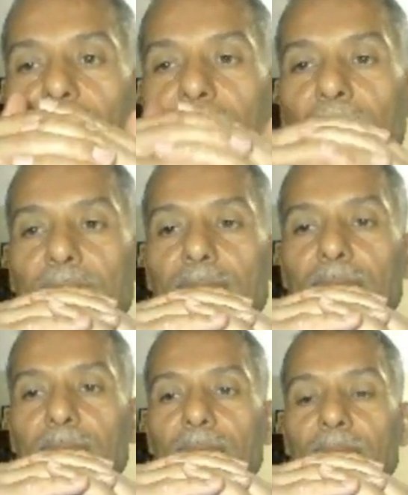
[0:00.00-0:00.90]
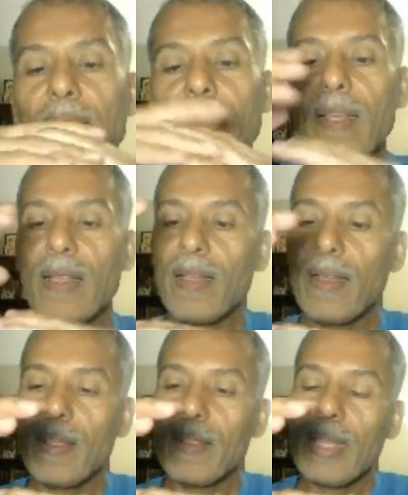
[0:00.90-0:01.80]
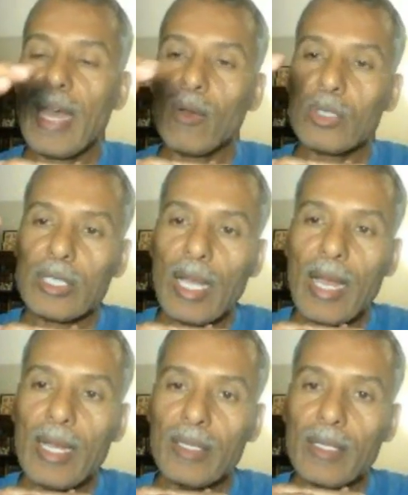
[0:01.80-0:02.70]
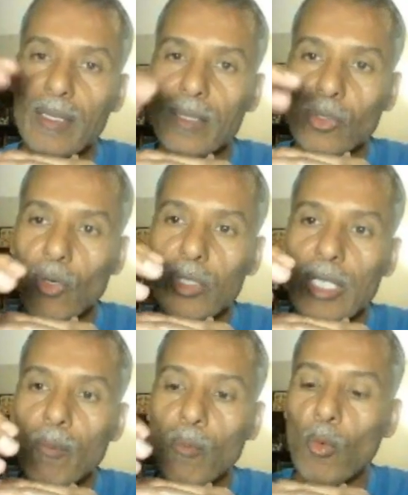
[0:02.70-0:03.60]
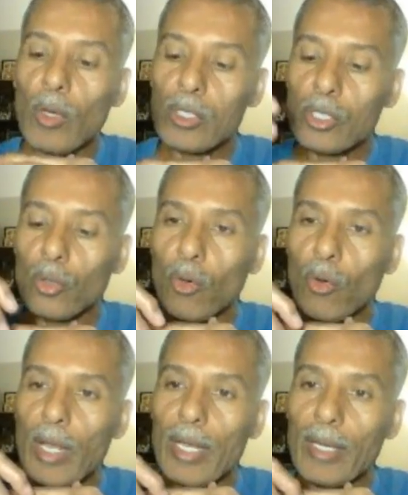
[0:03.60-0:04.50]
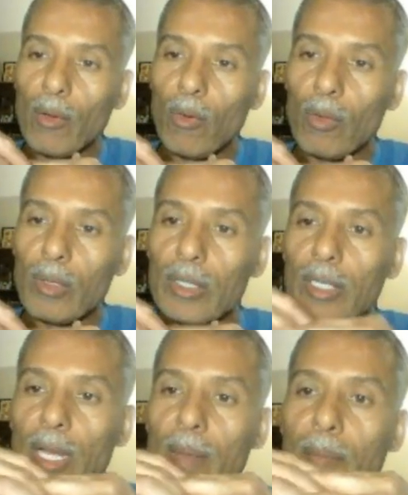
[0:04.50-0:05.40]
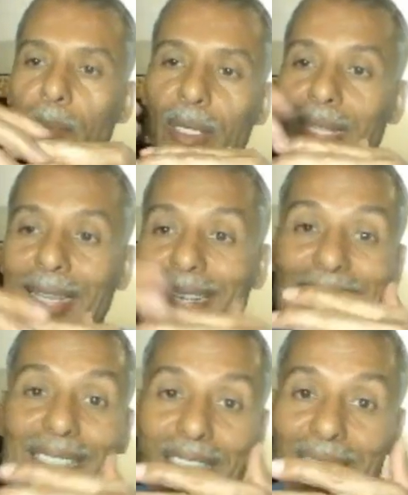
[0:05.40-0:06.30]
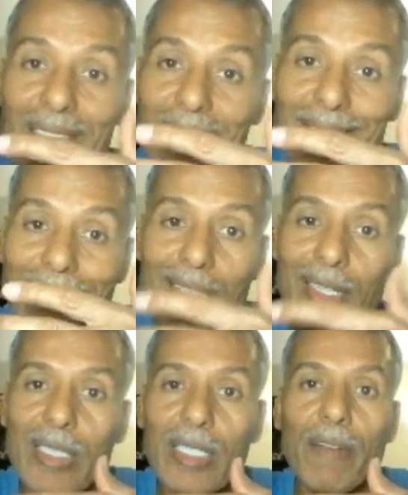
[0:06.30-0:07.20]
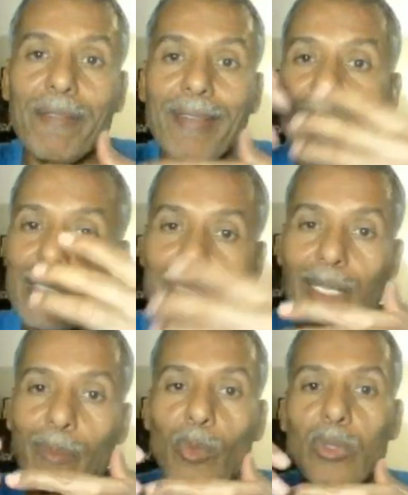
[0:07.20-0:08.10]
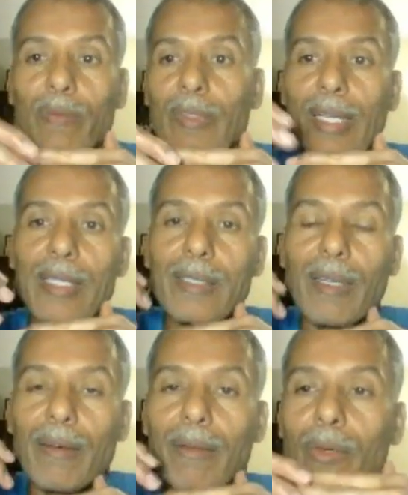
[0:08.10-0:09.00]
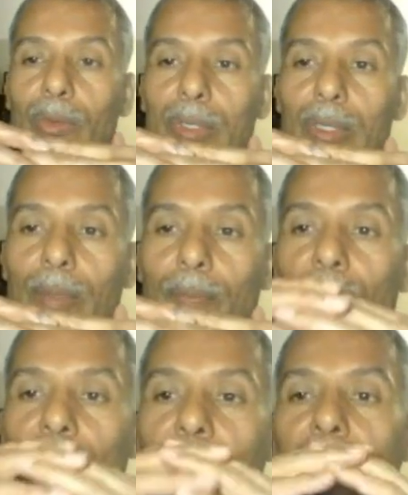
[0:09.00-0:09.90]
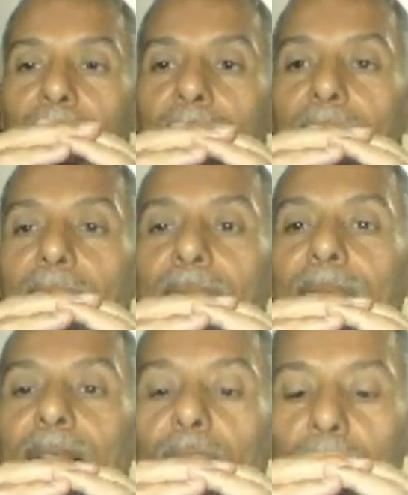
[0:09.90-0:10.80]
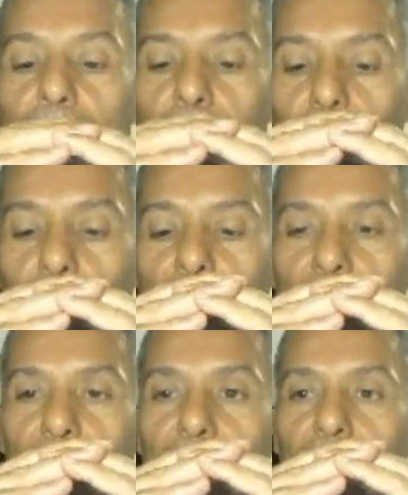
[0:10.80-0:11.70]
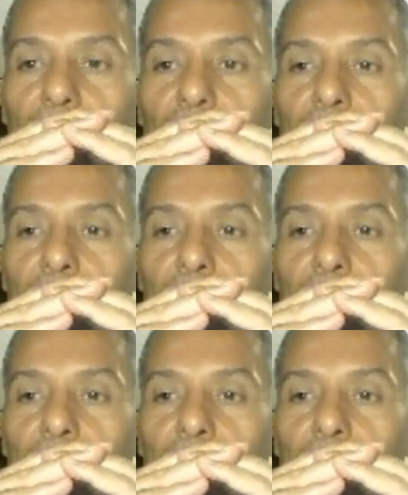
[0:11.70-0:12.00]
that the outside sodium wants to go in all the time, but the gates, there are not enough gates, and most of the gates are closed. And that also makes the